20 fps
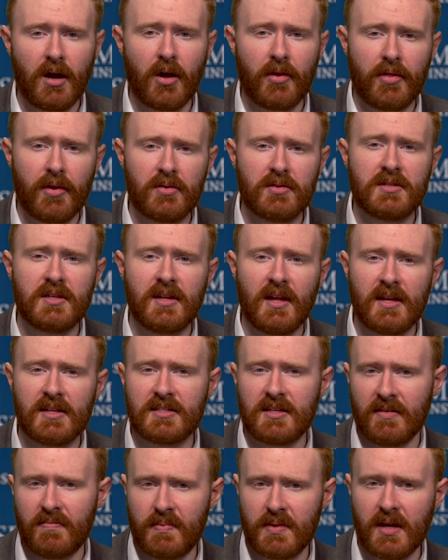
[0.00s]
Although today's
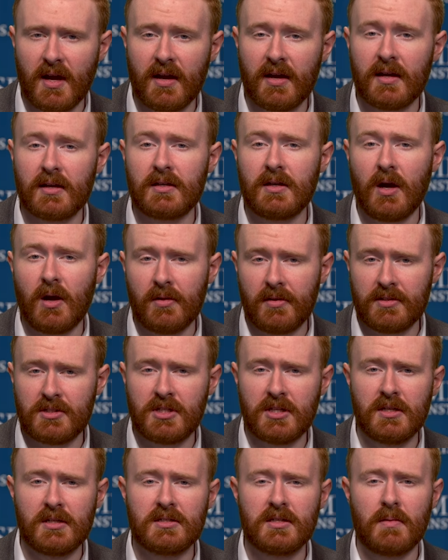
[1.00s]
FBI
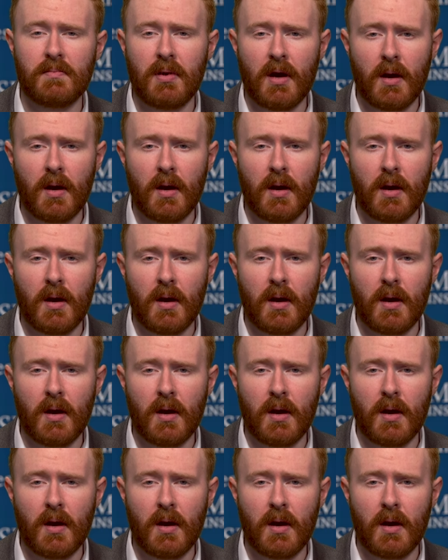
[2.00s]
acknowledges and